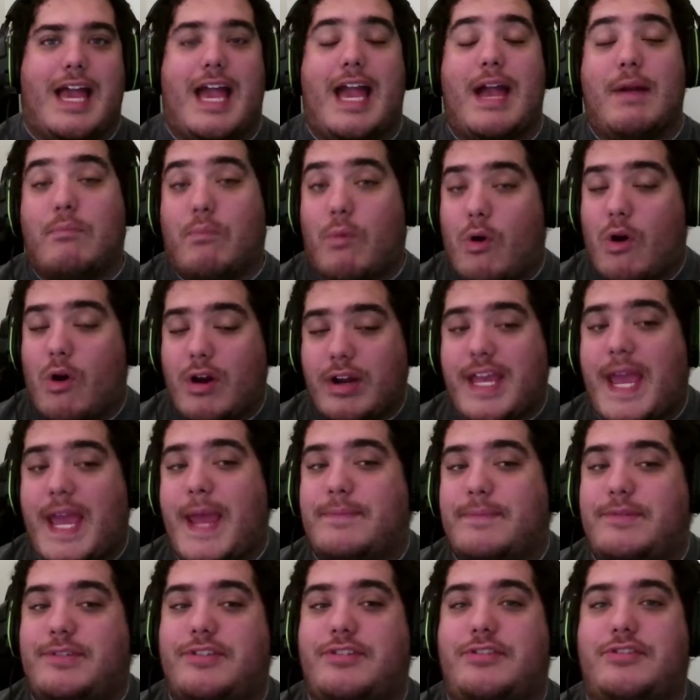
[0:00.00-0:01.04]
And more
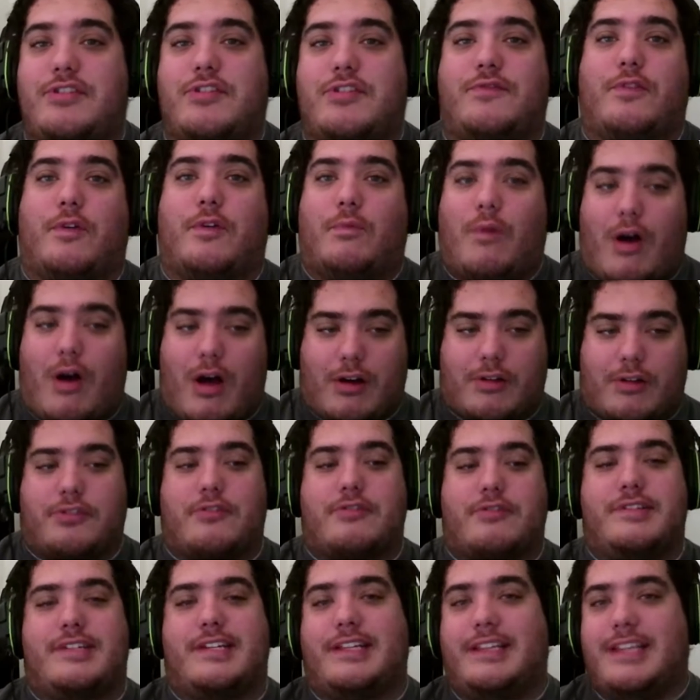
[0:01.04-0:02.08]
games to do for
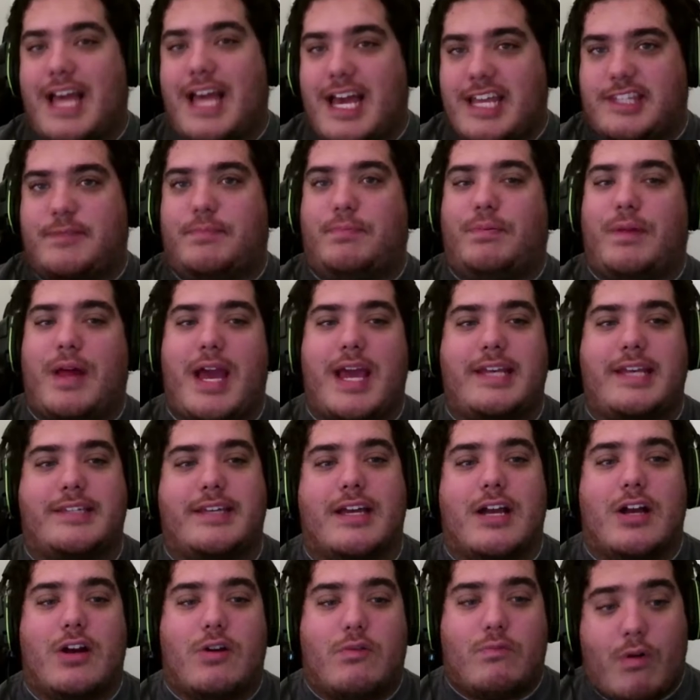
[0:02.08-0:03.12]
walkthroughs and Let's Plays
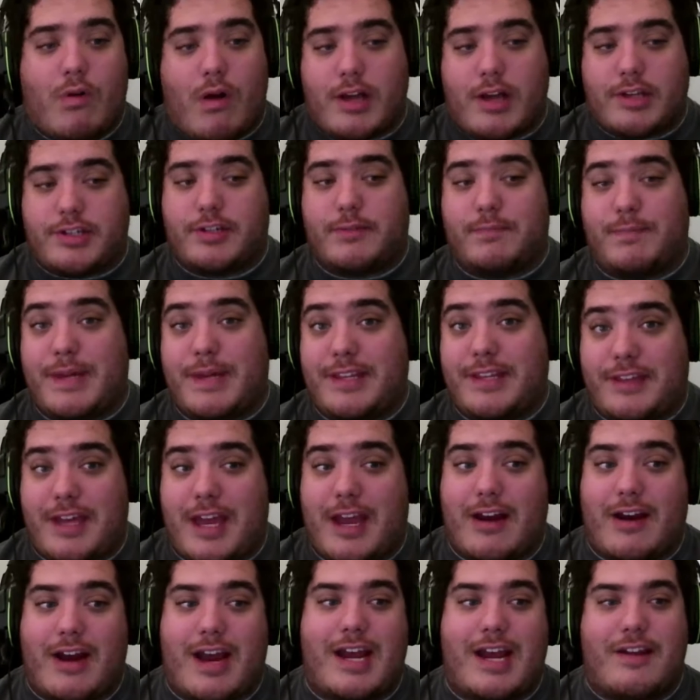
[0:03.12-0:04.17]
will also be
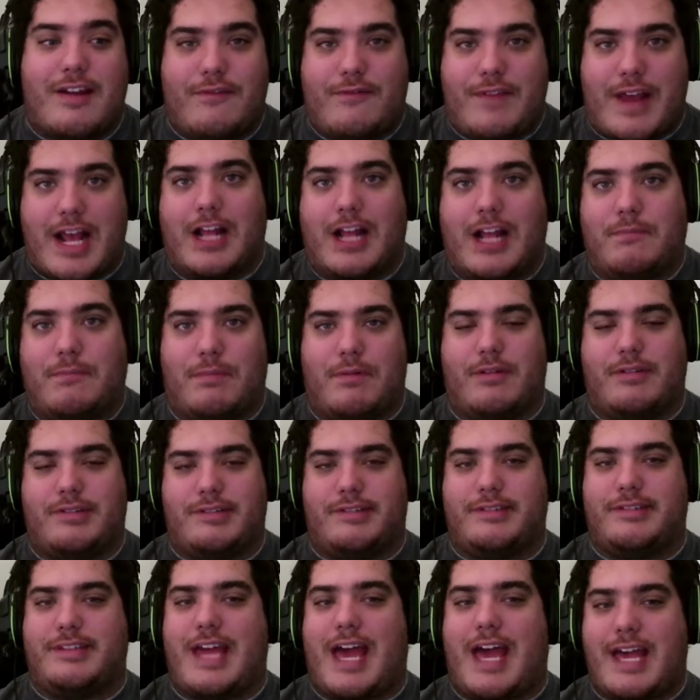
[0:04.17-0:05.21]
there and available.
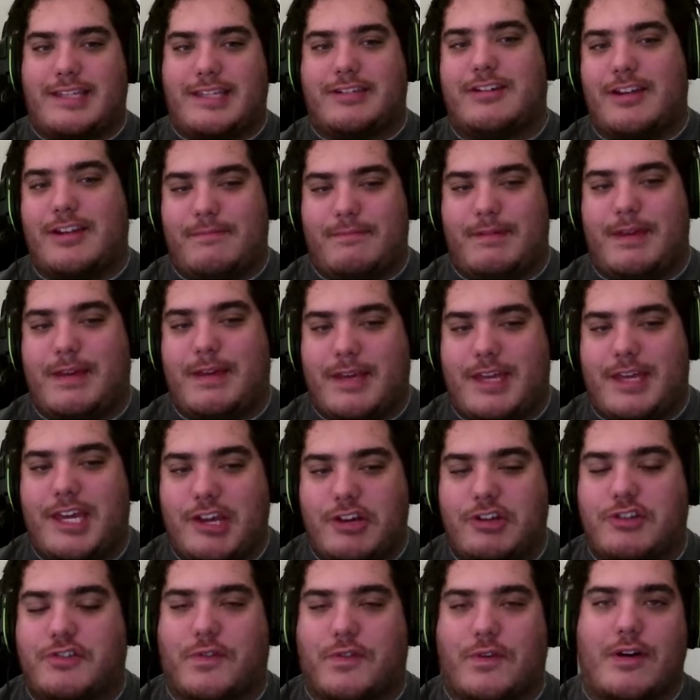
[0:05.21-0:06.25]
So that's going to be
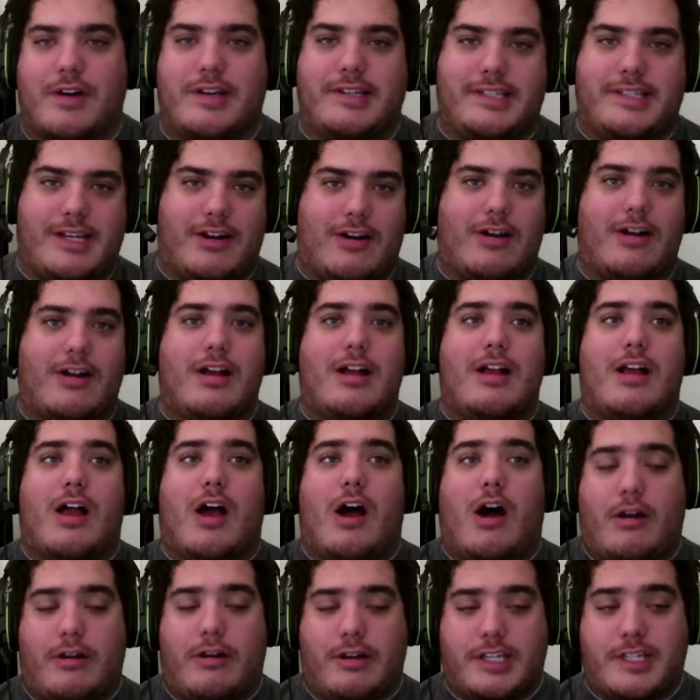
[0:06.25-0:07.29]
huge for us here
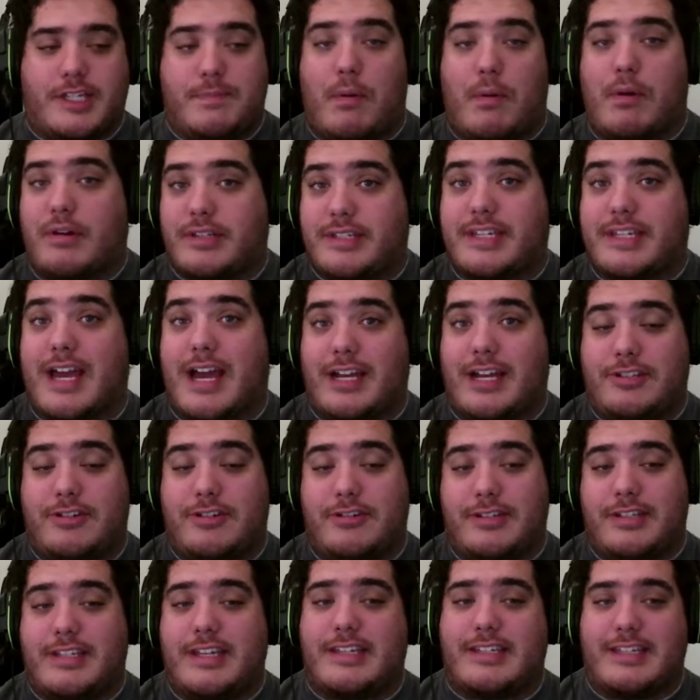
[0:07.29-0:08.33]
on Exponent Sky
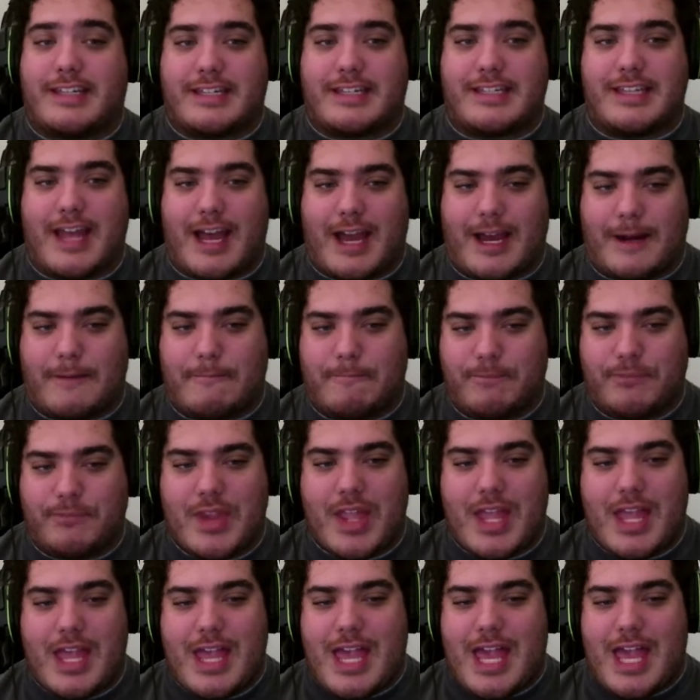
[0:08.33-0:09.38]
2669.
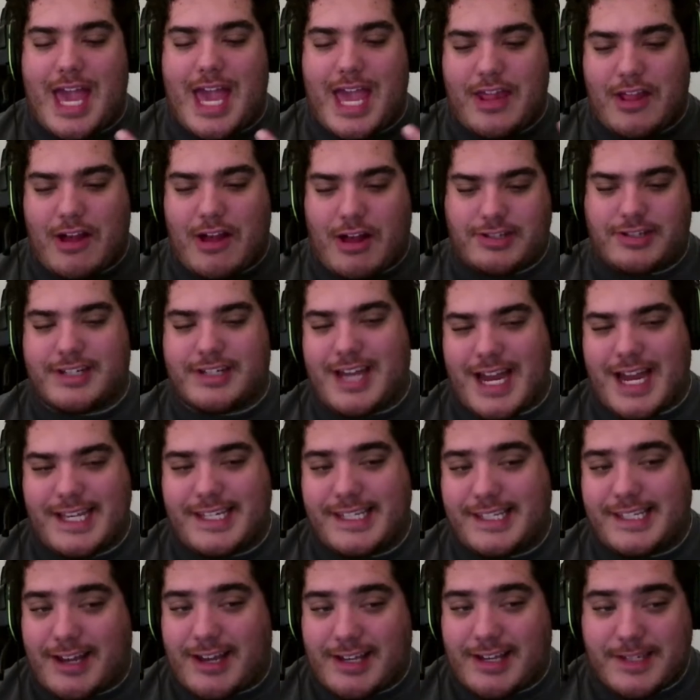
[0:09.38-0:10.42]
And also,
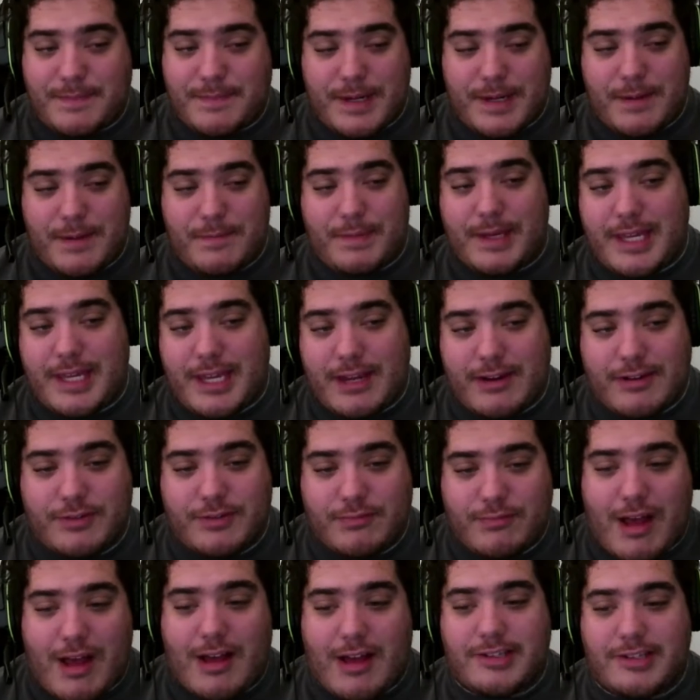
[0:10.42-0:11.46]
guys, it's also been a big year as
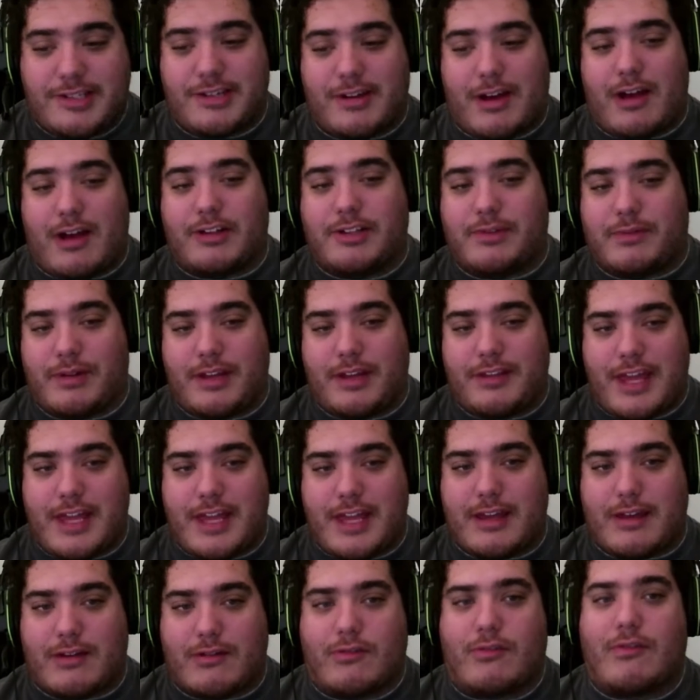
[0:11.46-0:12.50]
well. So I also want to
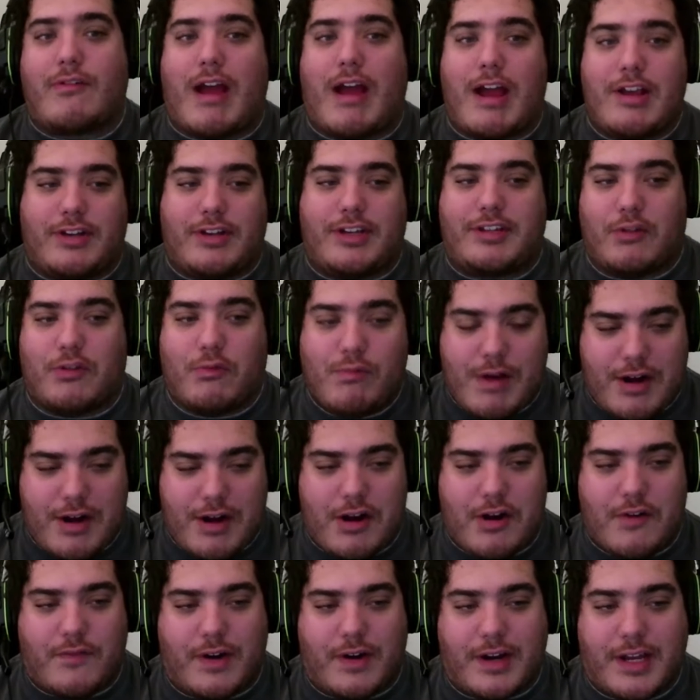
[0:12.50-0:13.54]
thank, congratulate the
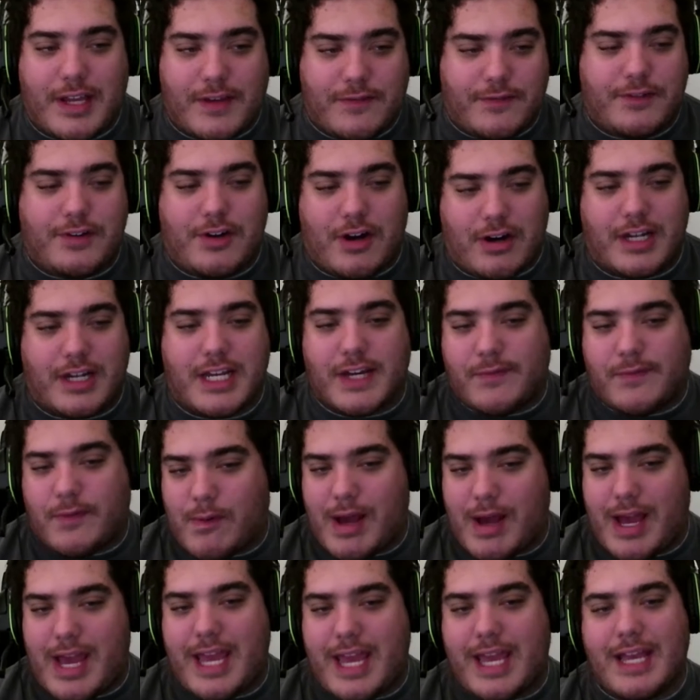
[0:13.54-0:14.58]
winner of our gift card
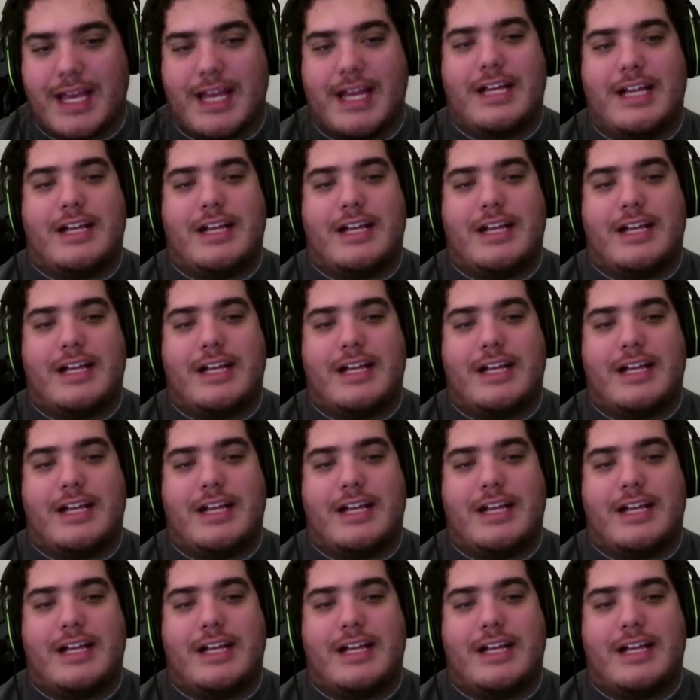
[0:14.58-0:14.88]
giveaway